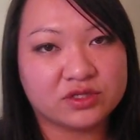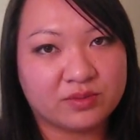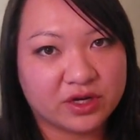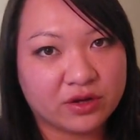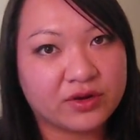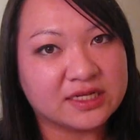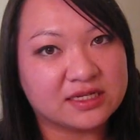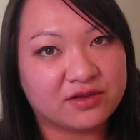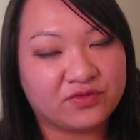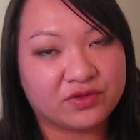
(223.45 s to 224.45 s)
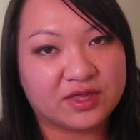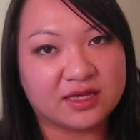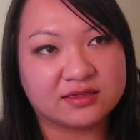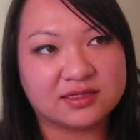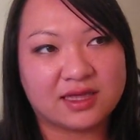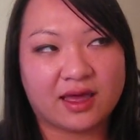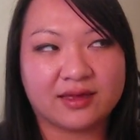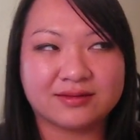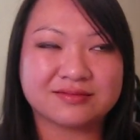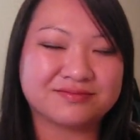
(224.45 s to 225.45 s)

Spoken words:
So I'm going to go into a few things that